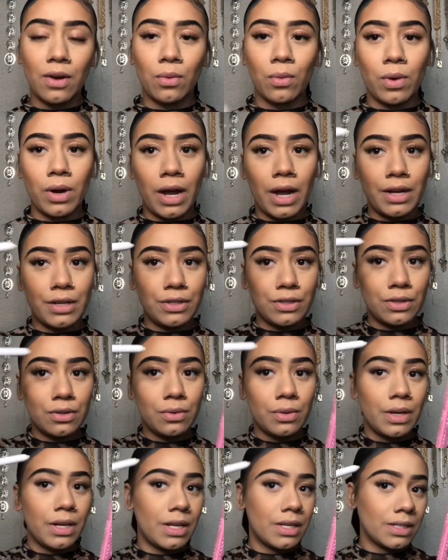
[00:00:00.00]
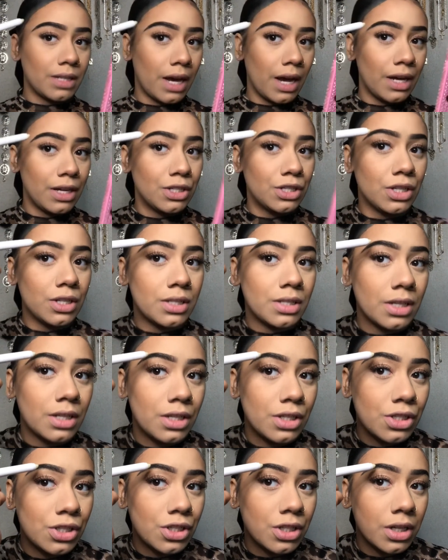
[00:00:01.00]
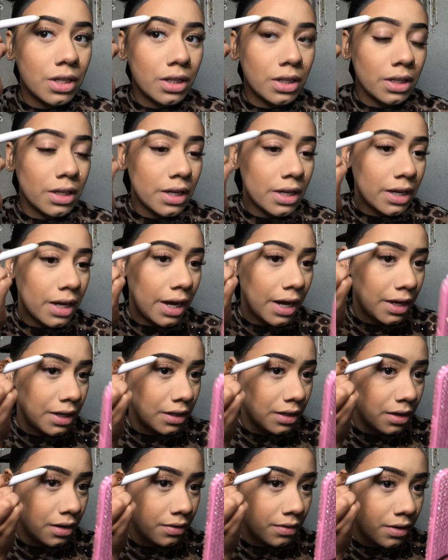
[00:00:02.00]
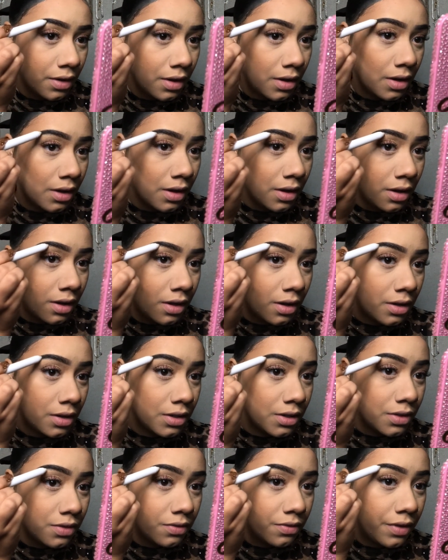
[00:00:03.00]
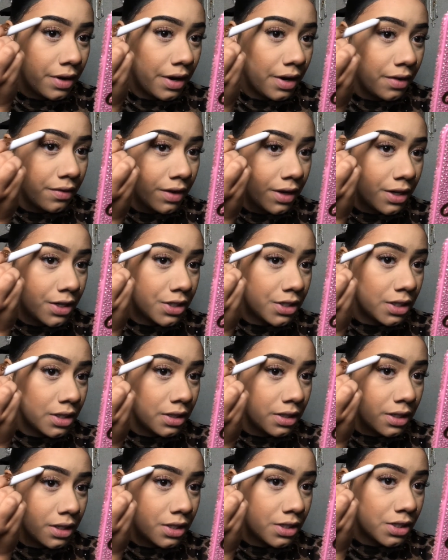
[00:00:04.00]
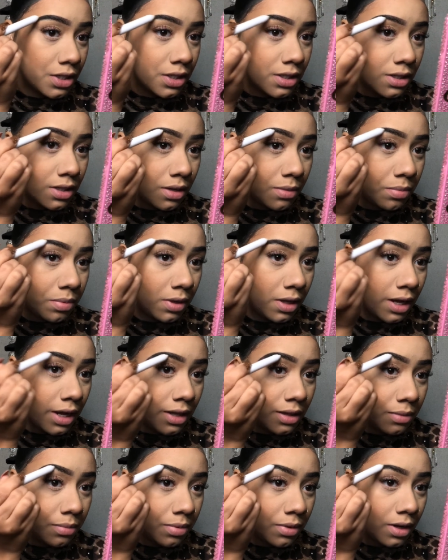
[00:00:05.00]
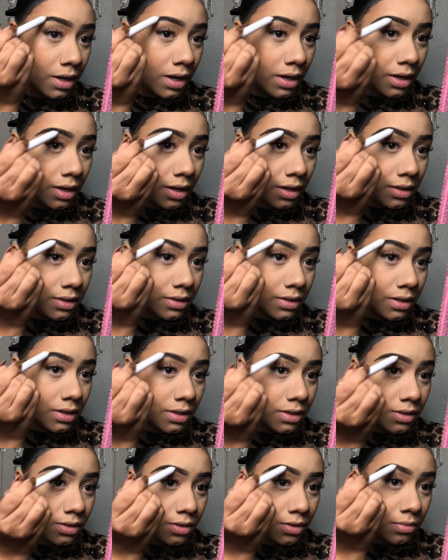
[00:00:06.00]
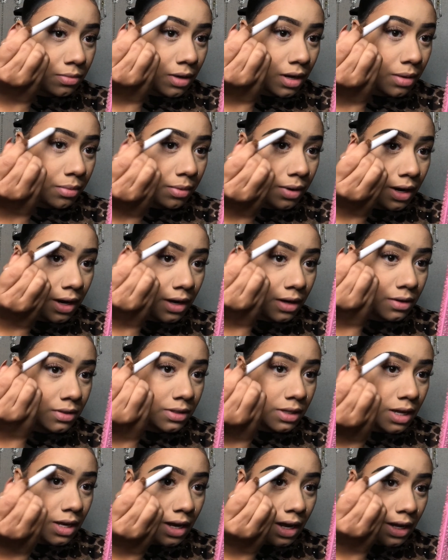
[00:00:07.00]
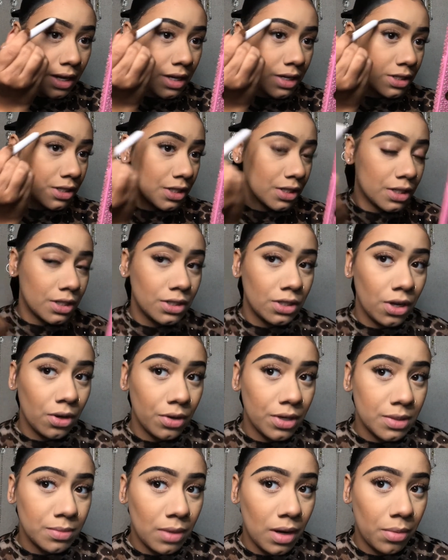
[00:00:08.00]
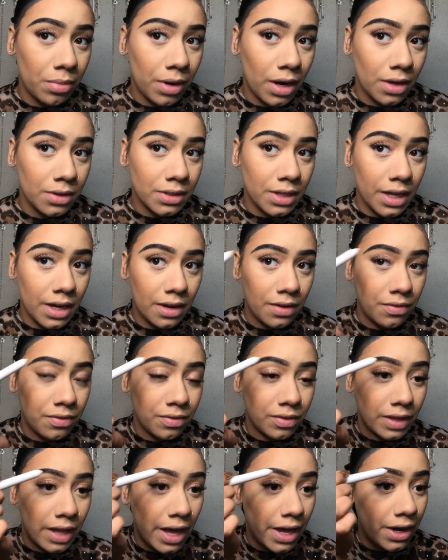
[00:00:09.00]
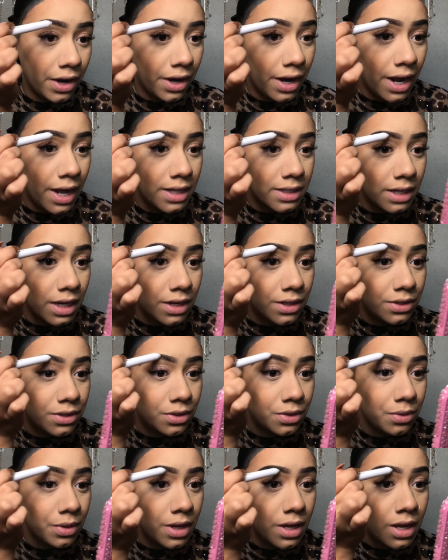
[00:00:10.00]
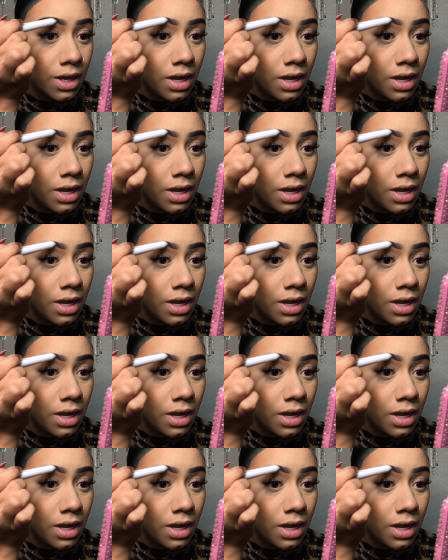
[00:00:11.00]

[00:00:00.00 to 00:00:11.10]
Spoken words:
what I do is I just gently, kind of very gently, just apply the product to my brows, and I can just notice my brows getting flatter as I do it.